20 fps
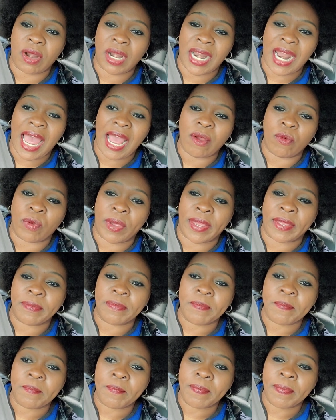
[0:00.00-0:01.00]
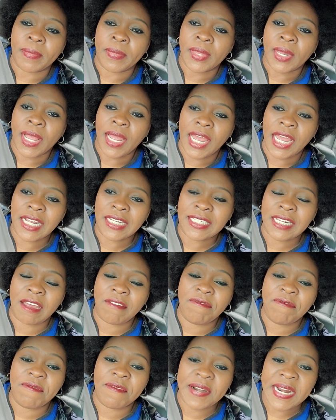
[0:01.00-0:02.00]
language. It's a
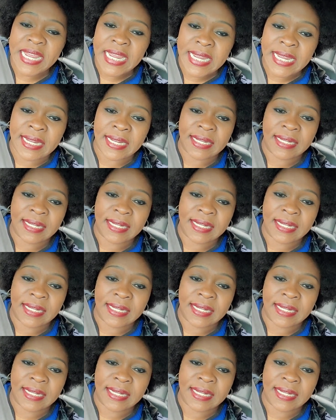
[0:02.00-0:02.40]
free.